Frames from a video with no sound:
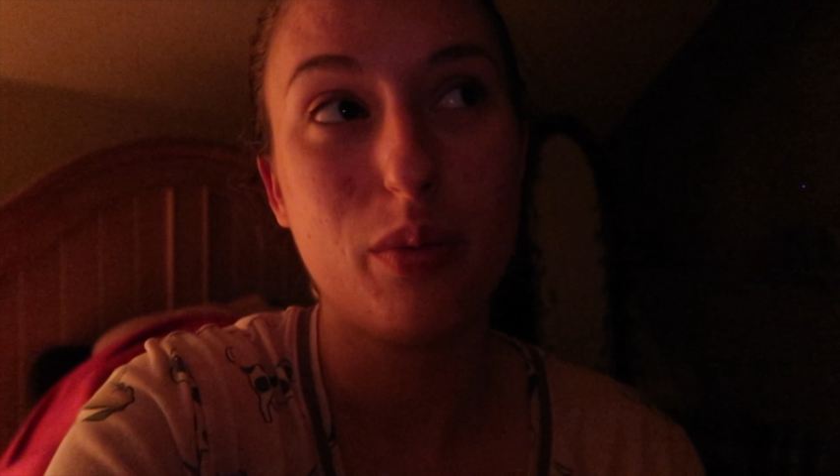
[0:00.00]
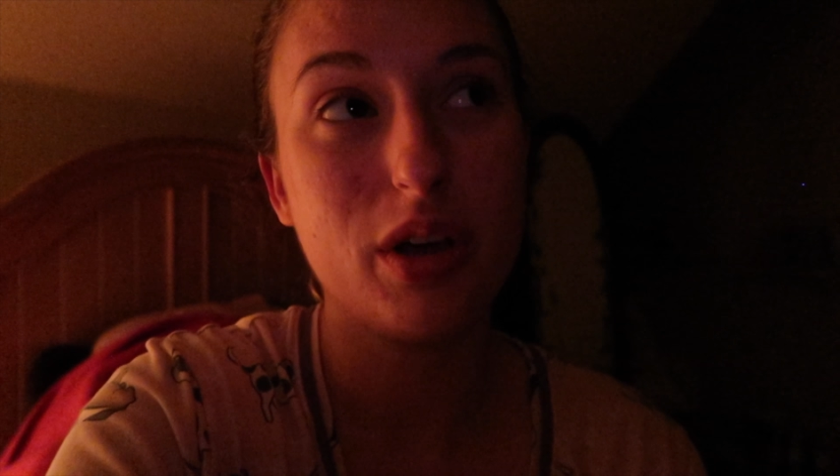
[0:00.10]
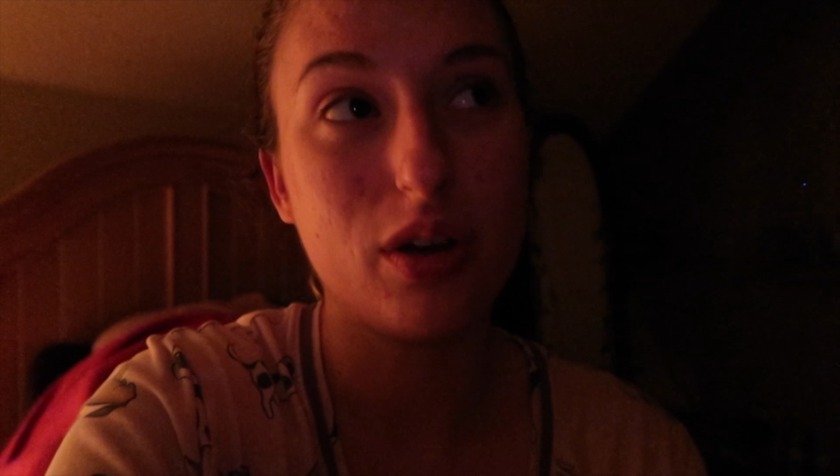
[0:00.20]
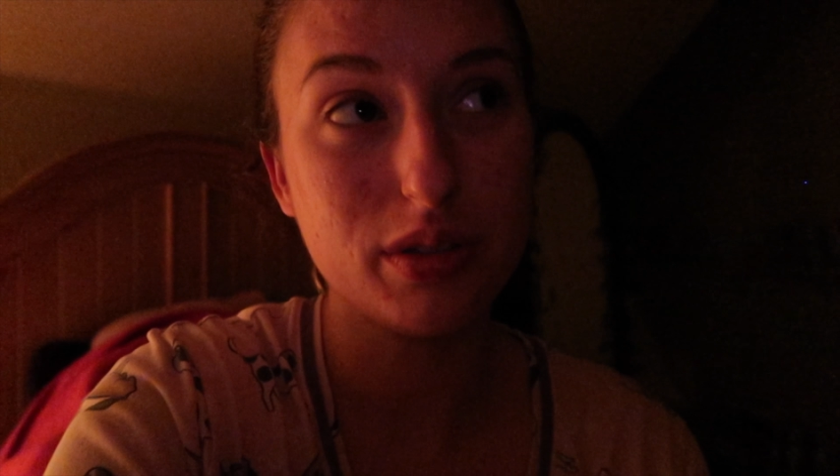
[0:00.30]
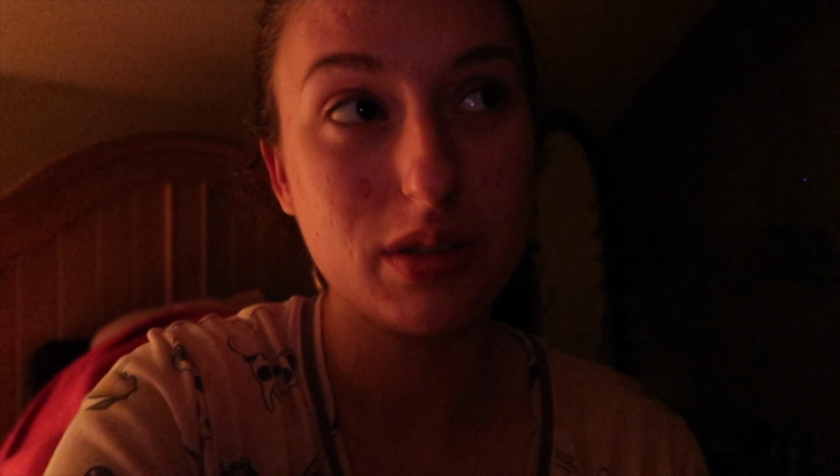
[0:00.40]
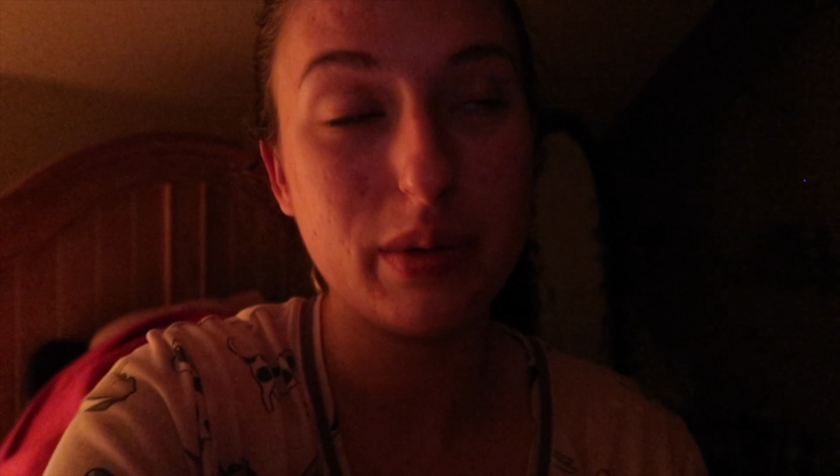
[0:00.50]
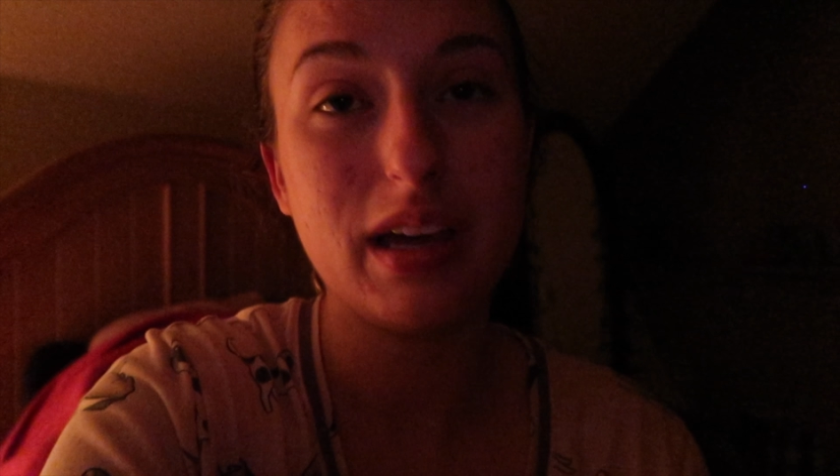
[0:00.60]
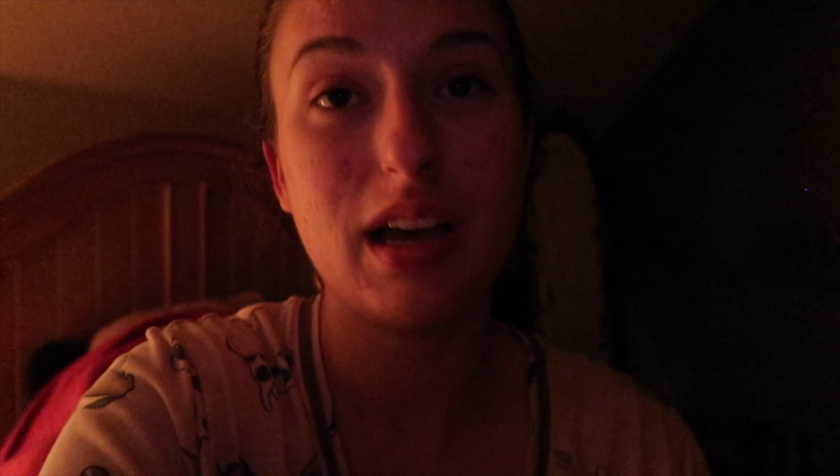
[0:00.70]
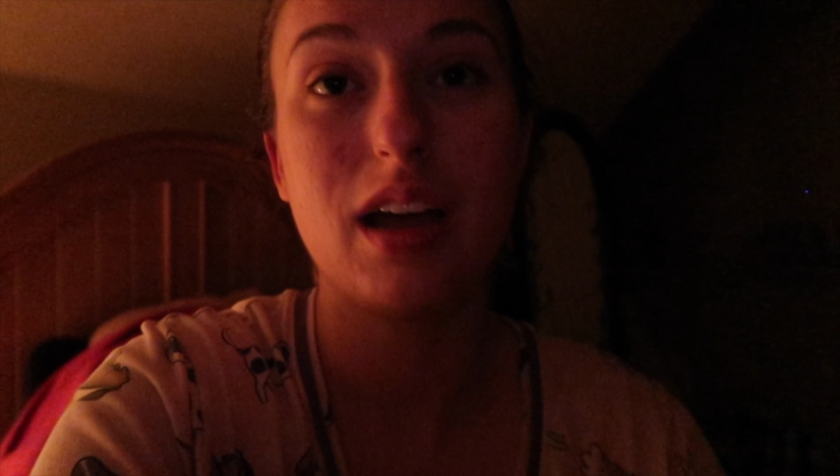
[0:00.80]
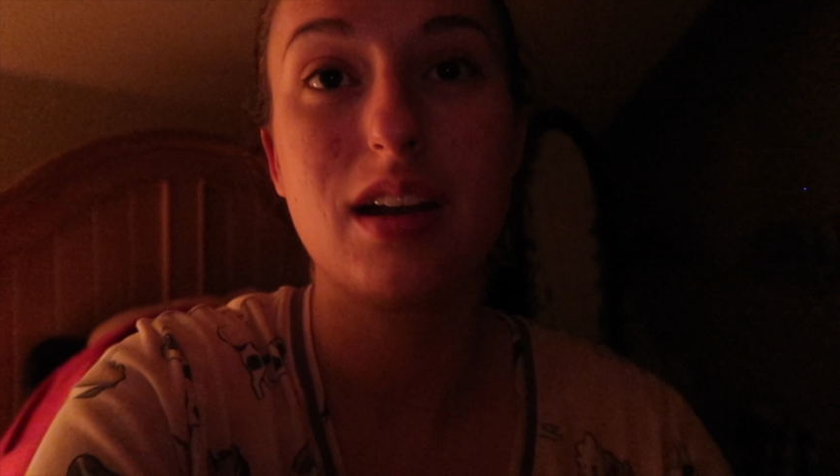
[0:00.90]
We also
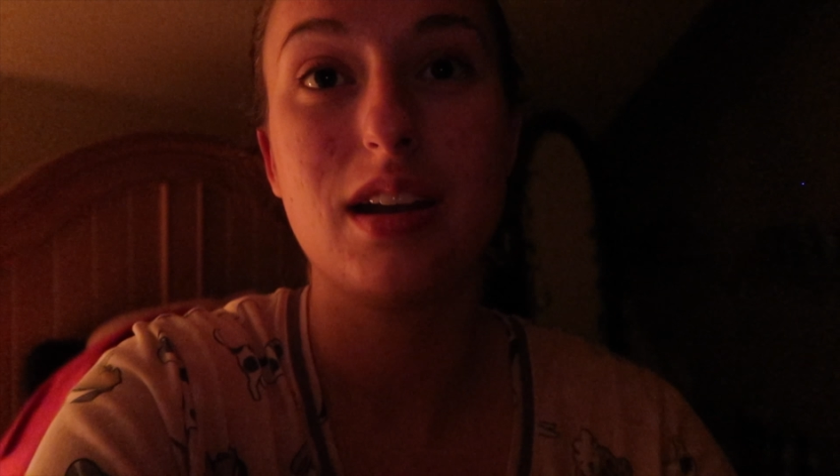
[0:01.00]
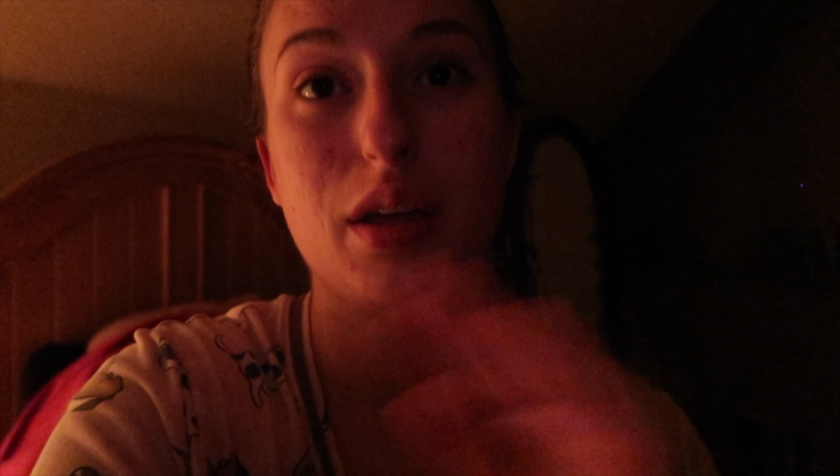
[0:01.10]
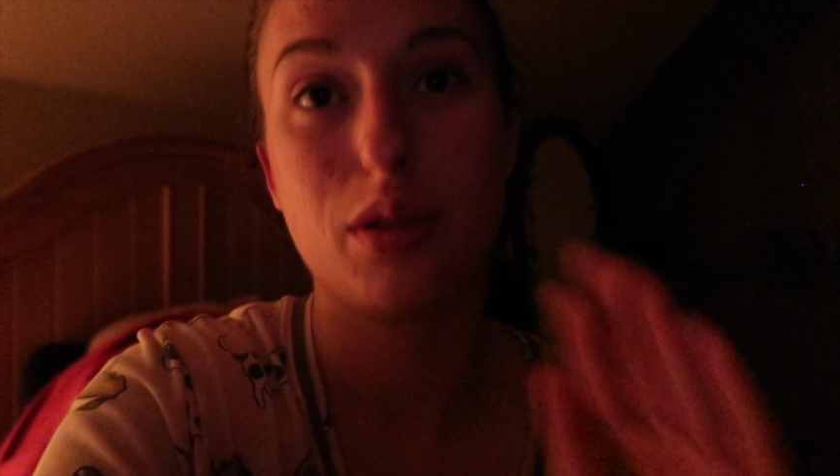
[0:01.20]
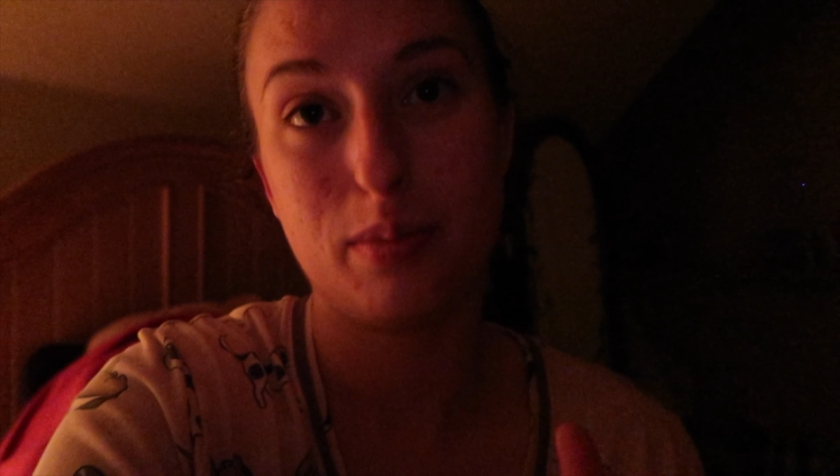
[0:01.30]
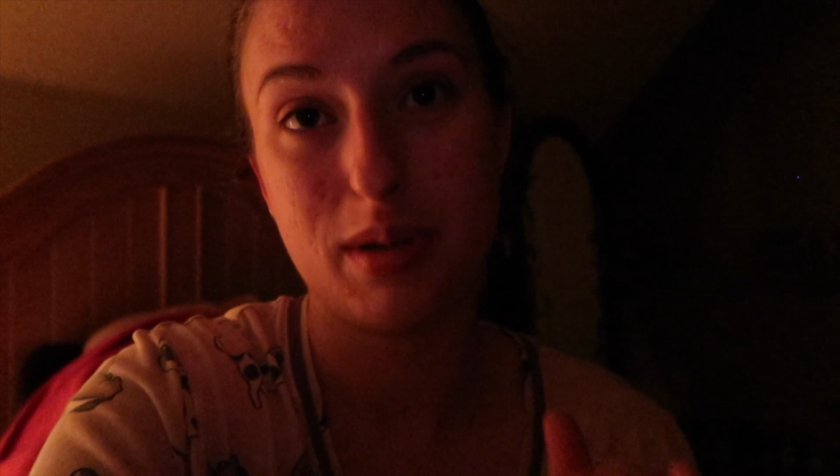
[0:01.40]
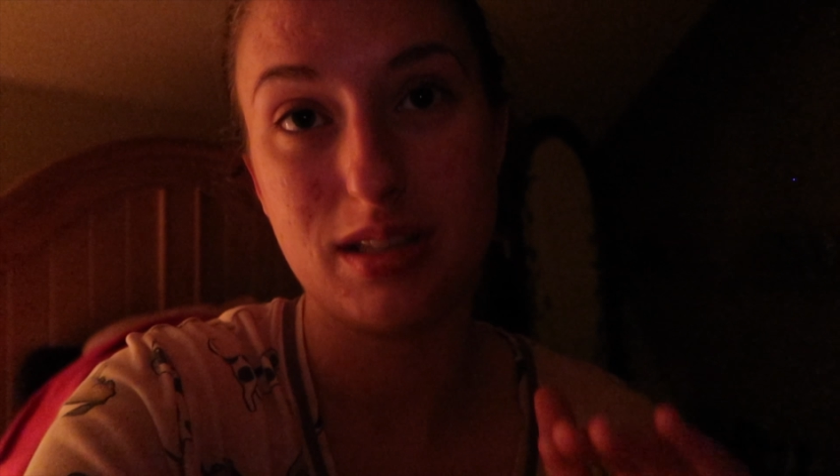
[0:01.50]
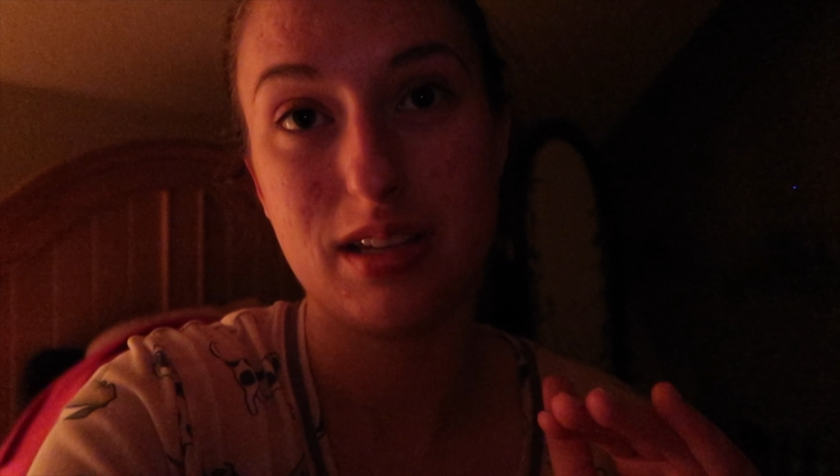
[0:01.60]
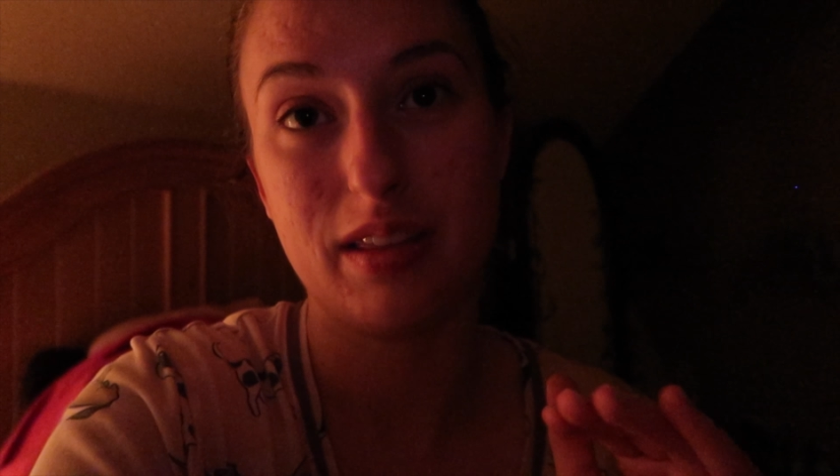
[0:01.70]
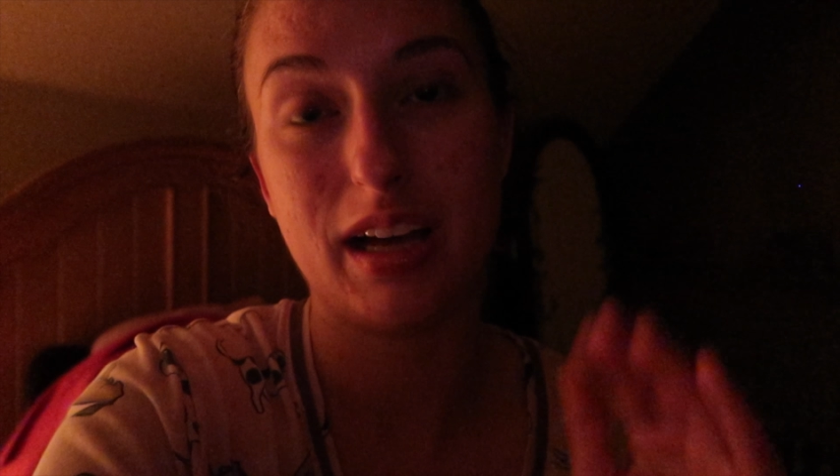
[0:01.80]
get another pizza